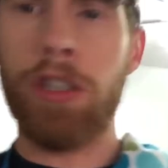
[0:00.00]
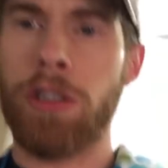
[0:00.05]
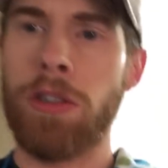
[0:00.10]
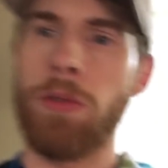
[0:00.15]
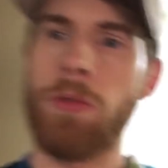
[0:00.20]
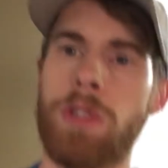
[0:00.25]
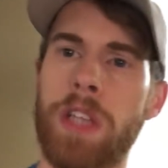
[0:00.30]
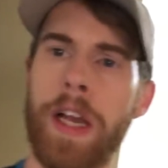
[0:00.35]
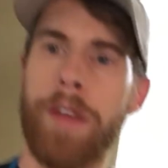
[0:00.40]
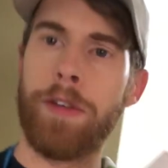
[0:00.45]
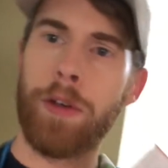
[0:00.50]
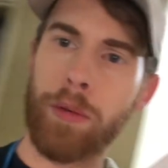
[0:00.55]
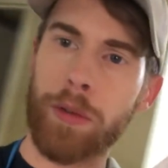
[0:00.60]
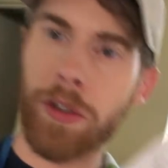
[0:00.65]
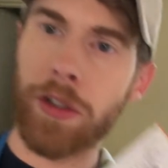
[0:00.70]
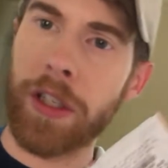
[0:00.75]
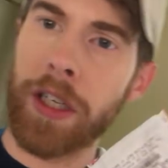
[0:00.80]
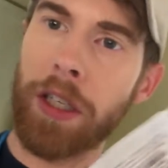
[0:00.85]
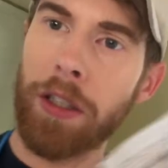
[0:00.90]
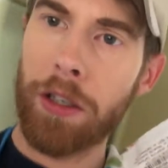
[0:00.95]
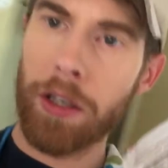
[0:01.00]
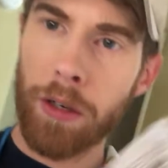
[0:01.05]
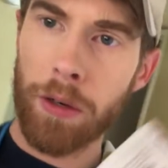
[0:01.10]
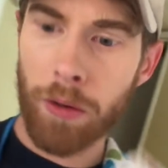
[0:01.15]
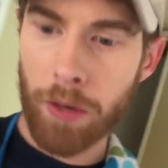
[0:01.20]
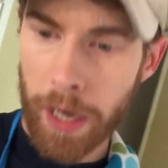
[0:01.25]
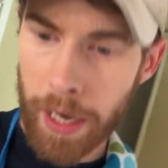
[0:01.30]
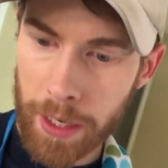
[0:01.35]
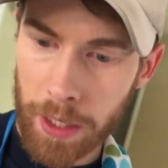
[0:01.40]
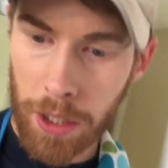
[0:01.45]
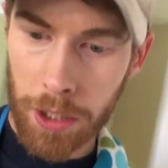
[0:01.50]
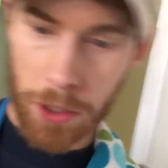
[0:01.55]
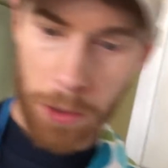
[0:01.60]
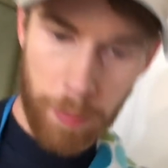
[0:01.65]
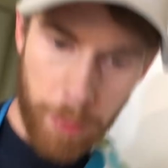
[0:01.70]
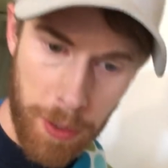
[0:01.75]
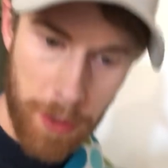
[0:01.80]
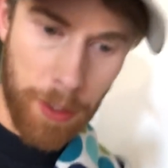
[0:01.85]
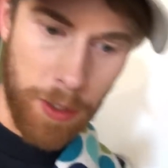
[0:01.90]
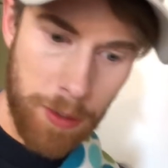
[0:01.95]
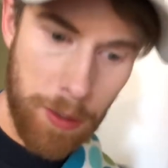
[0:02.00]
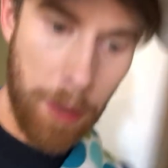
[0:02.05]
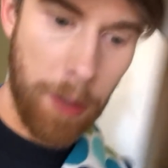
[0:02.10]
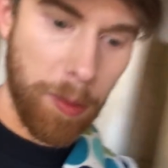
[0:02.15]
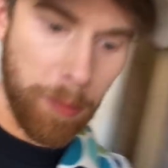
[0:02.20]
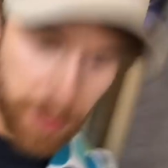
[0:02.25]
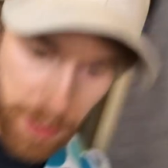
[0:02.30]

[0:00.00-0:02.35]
sure you save your receipt too, okay? Because you put this on the